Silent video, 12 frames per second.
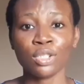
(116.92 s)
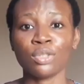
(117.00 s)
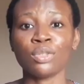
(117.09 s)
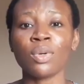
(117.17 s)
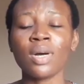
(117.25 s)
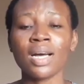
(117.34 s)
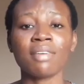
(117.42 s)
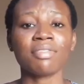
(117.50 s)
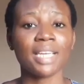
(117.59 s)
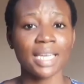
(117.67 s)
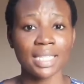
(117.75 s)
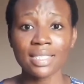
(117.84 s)
Do not have
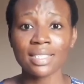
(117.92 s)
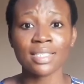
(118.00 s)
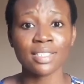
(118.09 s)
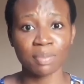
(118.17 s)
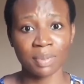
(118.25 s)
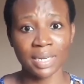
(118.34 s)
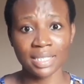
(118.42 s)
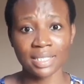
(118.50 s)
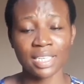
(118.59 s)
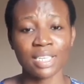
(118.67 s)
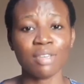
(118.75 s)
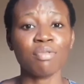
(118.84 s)
anything
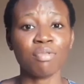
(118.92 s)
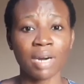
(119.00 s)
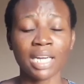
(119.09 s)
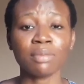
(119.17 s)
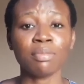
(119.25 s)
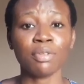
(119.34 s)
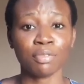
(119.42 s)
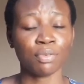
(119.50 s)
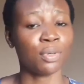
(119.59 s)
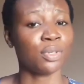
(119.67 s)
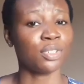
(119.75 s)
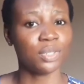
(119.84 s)
spicy right
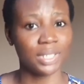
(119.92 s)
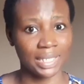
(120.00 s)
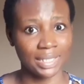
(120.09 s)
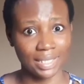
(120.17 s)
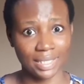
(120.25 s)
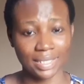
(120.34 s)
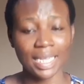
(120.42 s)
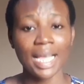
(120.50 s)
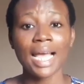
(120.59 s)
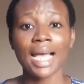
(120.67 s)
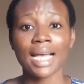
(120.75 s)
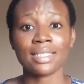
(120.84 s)
before you hit it,
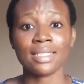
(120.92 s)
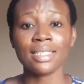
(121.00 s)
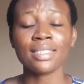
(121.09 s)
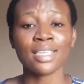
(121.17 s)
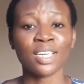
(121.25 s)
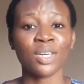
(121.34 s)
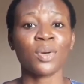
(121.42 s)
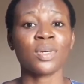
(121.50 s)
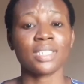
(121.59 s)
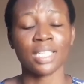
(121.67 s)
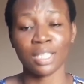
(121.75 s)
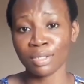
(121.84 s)
as this can
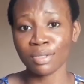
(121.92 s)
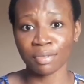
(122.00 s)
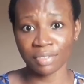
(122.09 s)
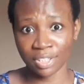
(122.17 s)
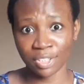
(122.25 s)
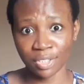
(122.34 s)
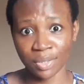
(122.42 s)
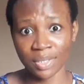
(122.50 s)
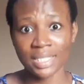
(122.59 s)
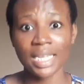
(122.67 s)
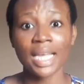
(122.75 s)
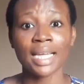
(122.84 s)
cause a lot of
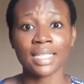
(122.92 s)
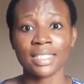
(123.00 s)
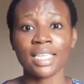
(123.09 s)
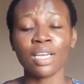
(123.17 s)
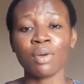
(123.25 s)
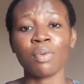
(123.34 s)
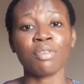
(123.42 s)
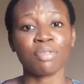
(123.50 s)
issues and take away